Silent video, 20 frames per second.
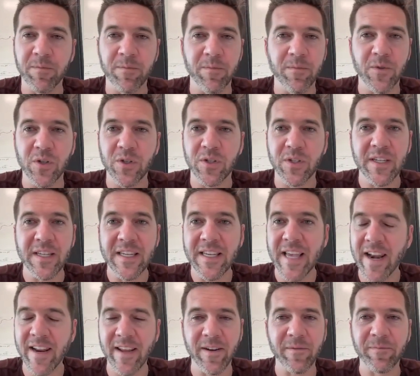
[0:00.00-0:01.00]
just
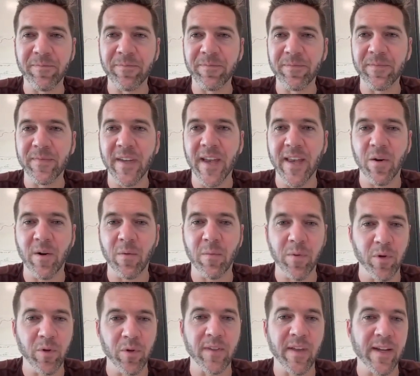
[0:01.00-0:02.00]
get it. And they're
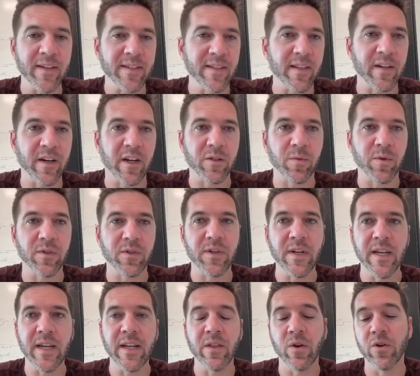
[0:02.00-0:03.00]
building things that the customers
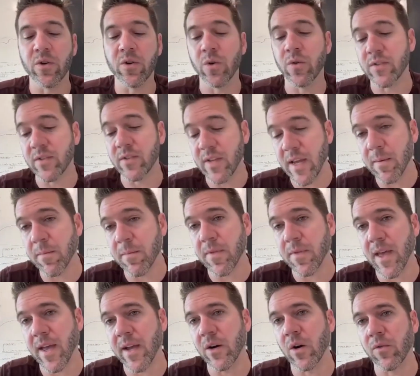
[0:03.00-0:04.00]
need. And they're doing the same
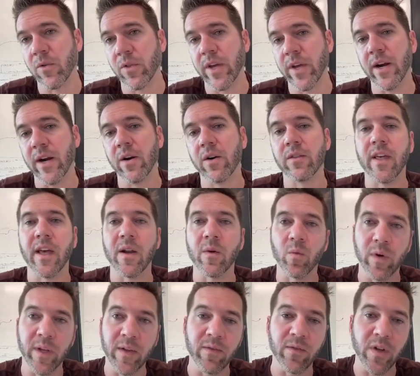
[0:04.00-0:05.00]
thing over there that
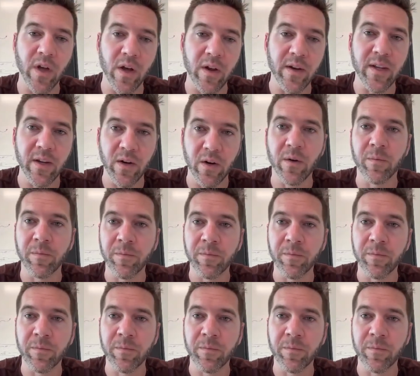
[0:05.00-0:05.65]
we've done here.